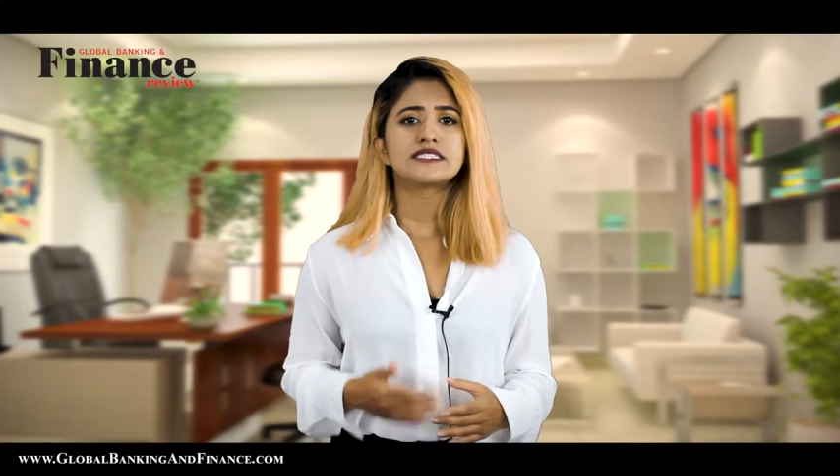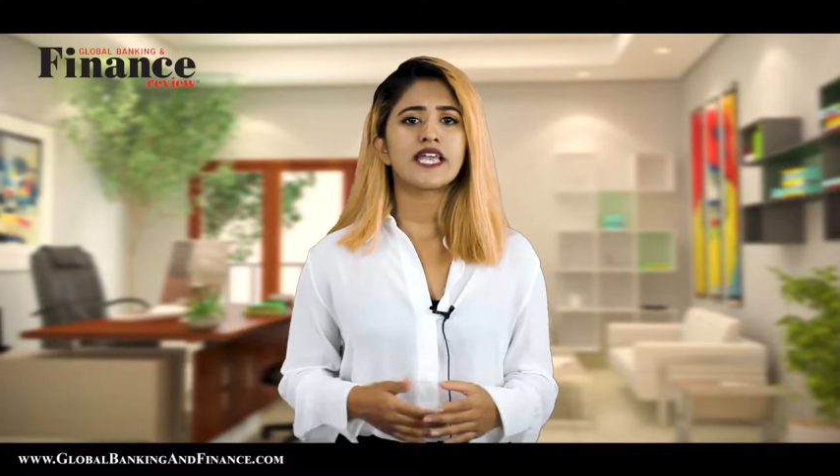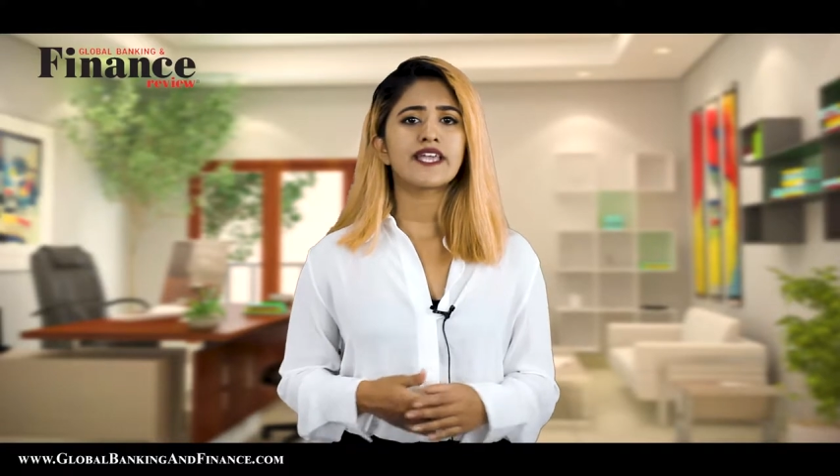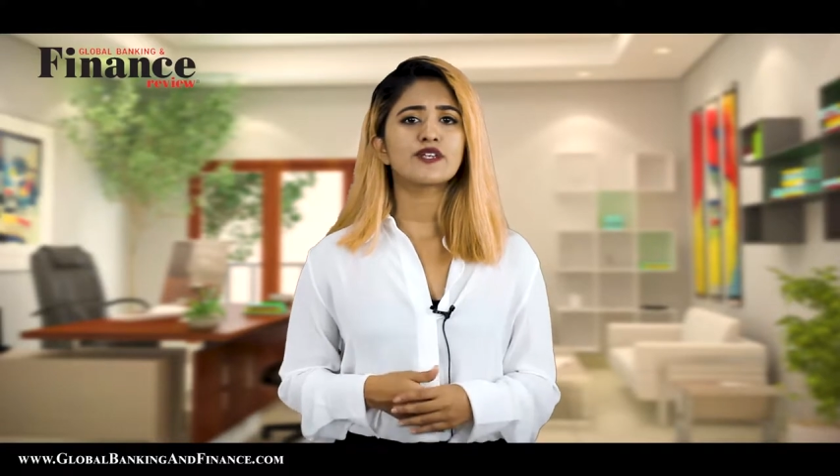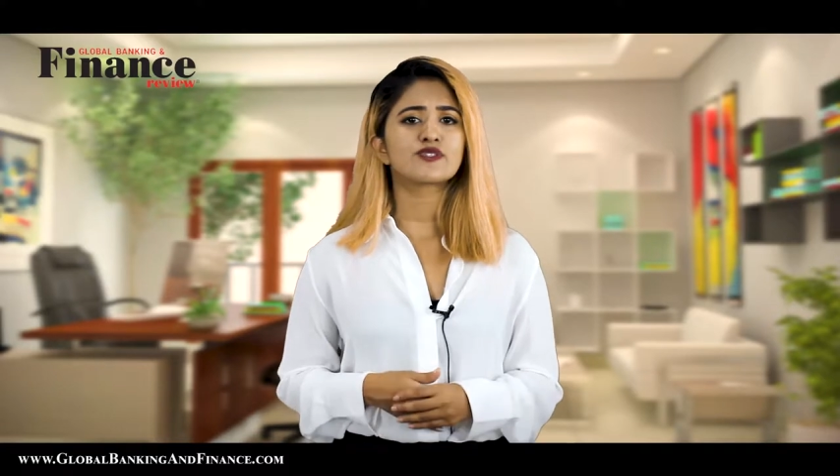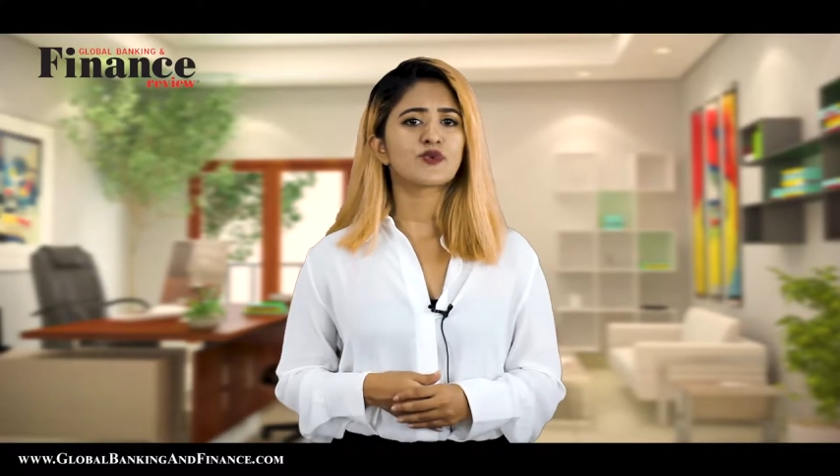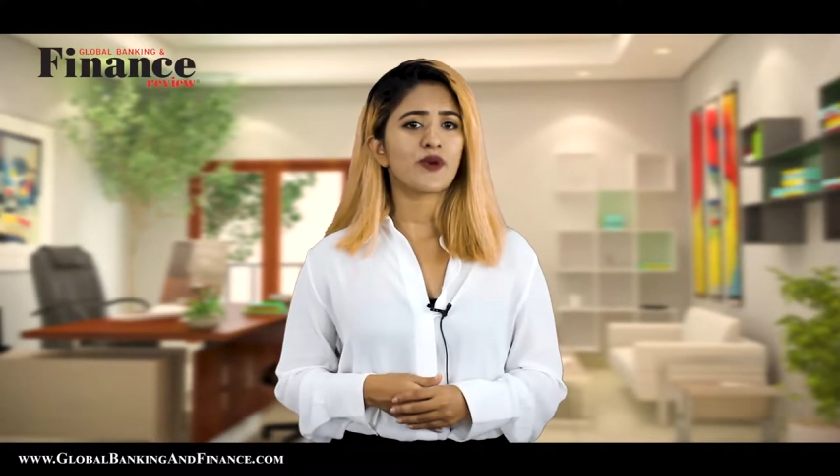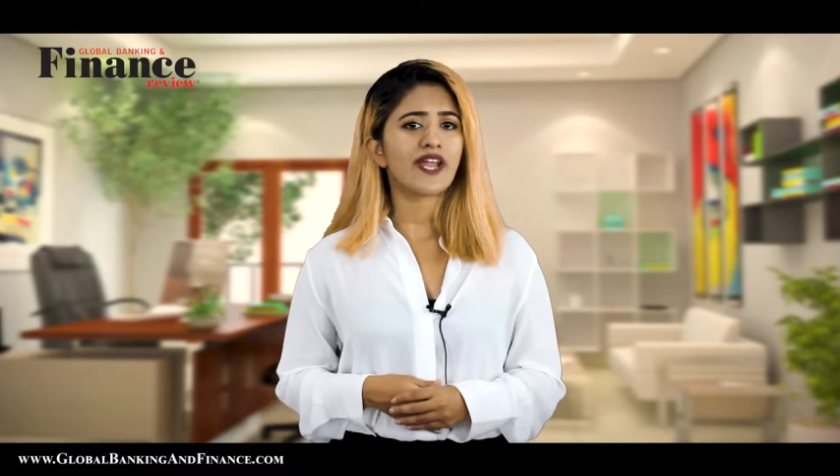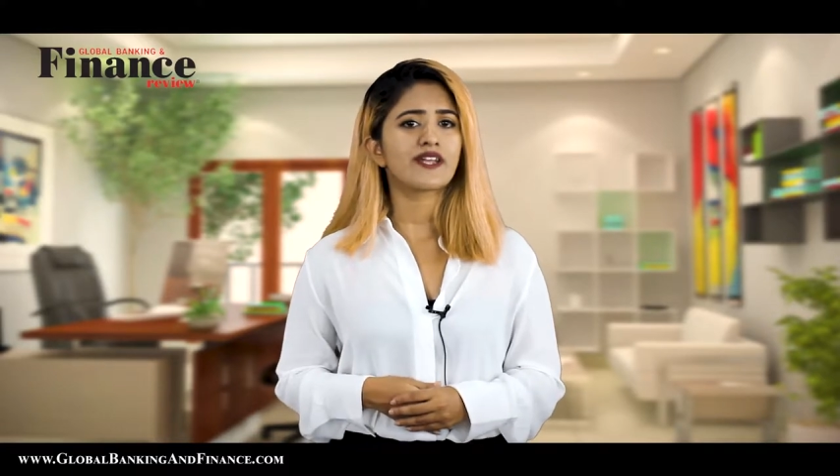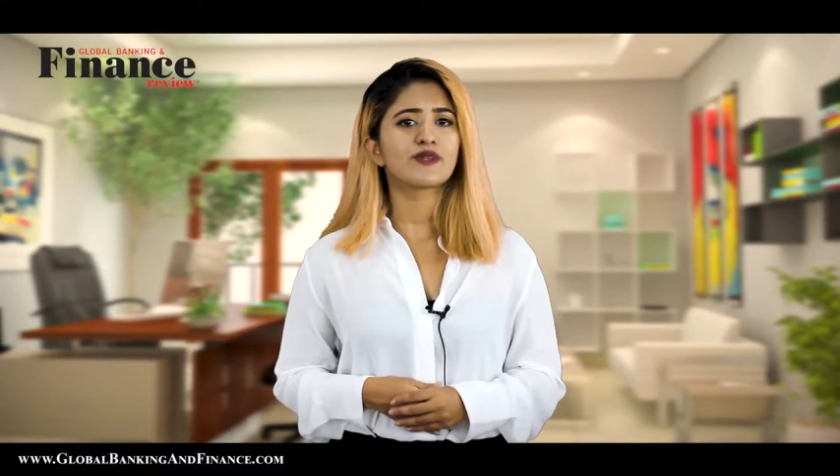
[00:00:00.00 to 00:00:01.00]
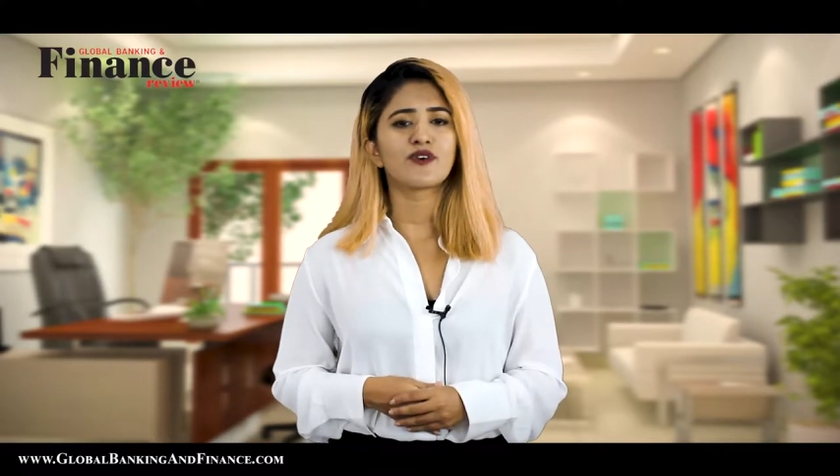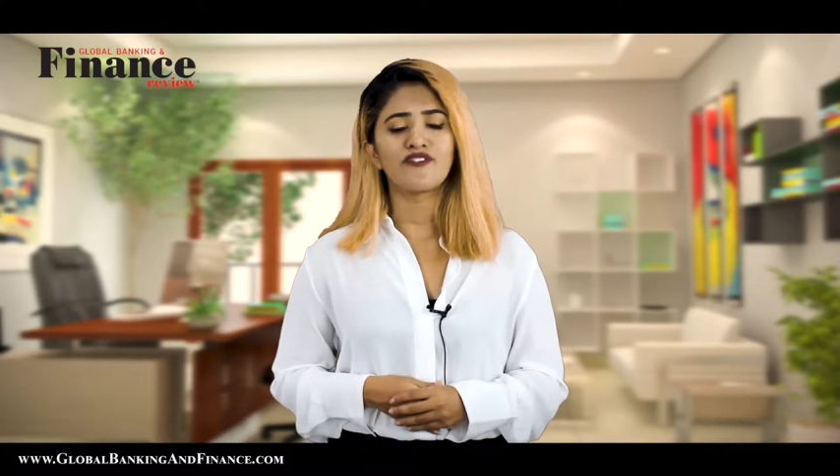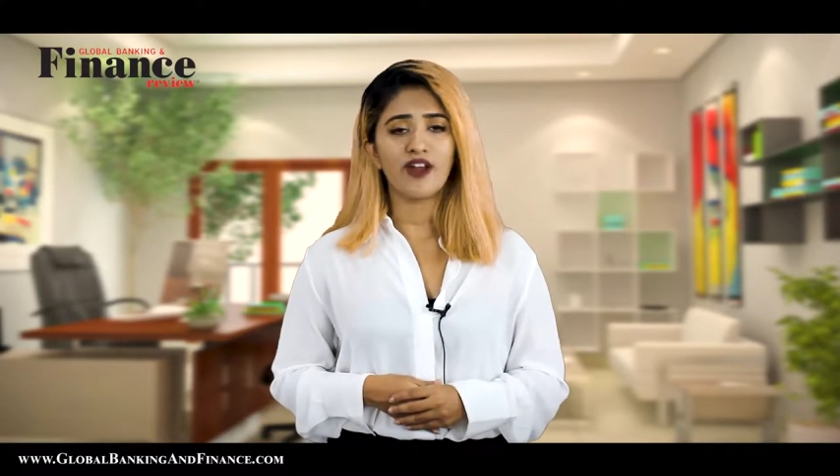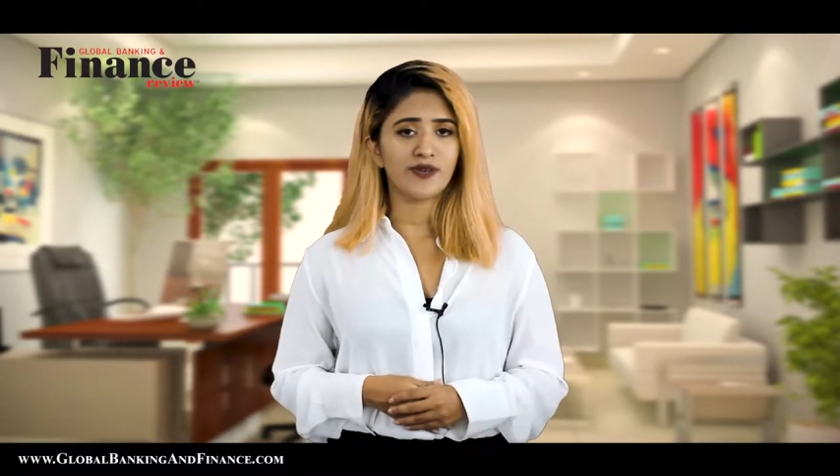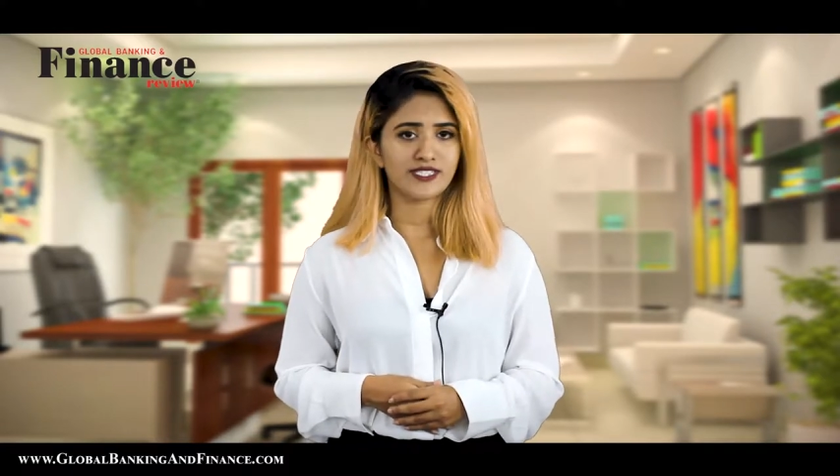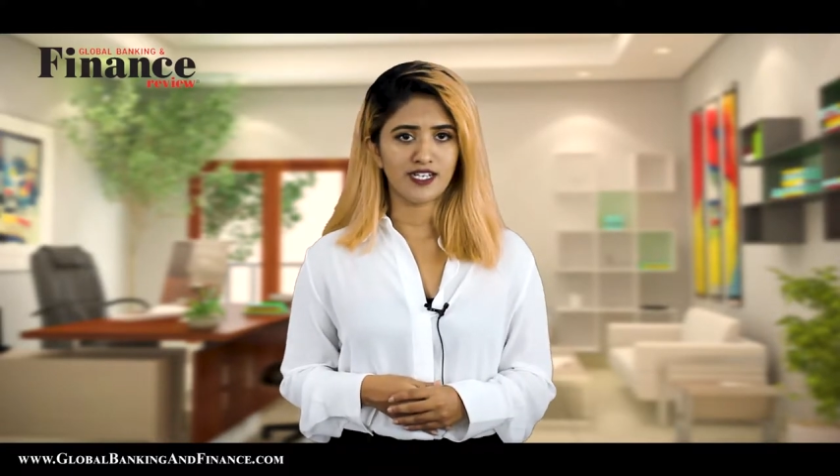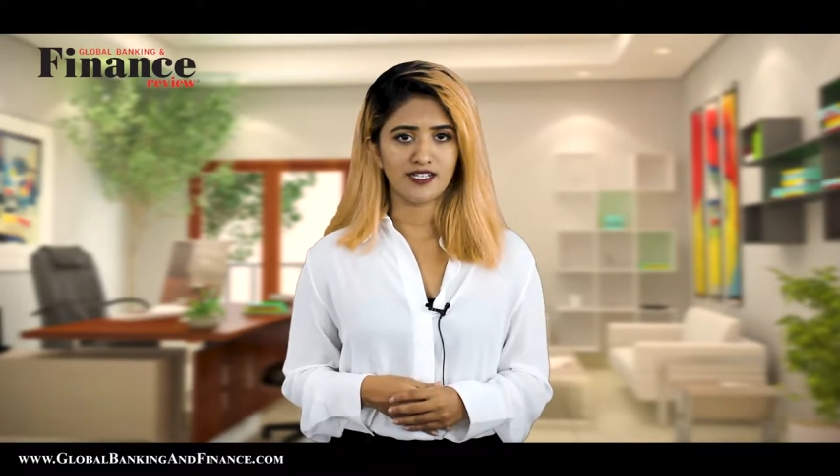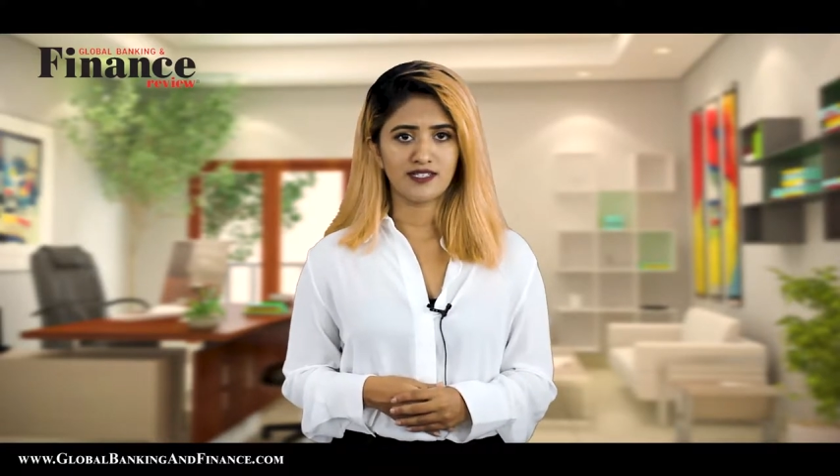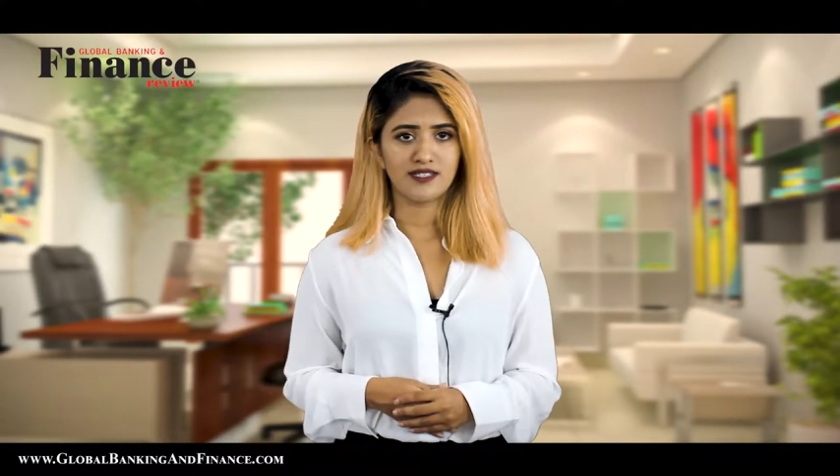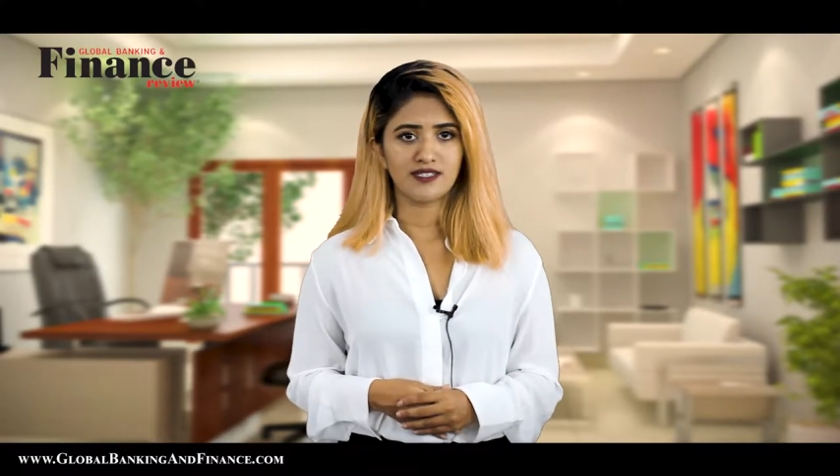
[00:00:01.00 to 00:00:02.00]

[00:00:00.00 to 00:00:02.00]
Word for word: take you straight to a fairy tale.